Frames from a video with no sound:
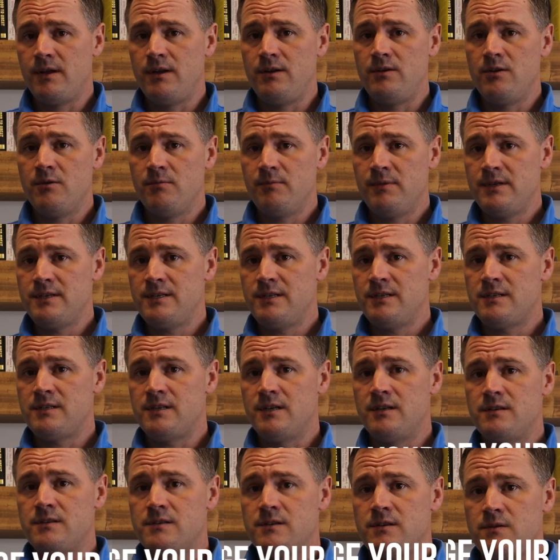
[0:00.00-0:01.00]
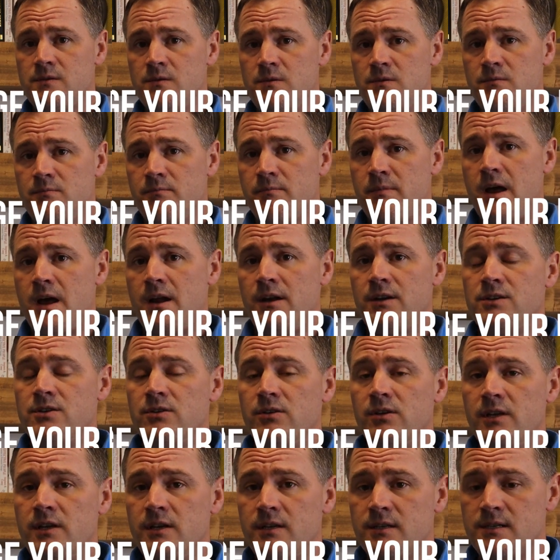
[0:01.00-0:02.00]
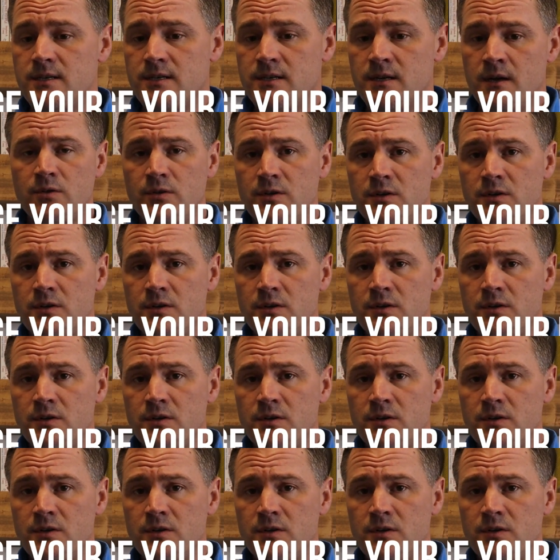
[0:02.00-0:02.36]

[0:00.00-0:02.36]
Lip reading: in your business is to manage your leads.